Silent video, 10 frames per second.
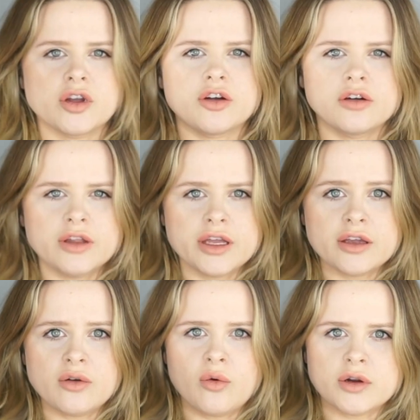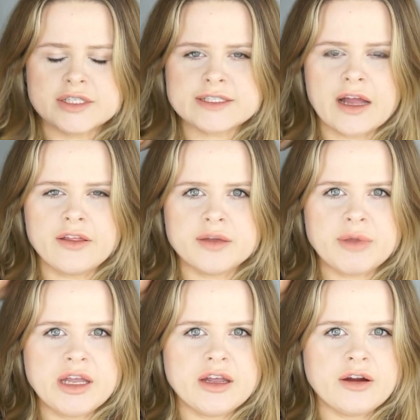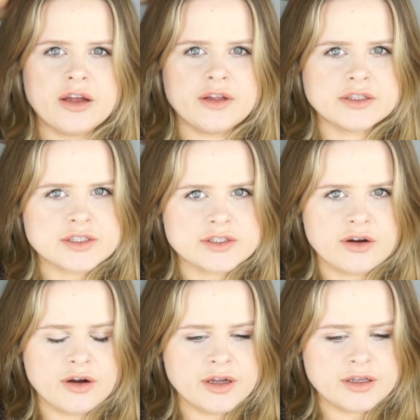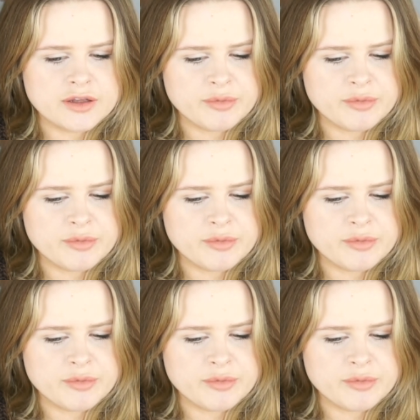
curling or styling my hair, I like to start in the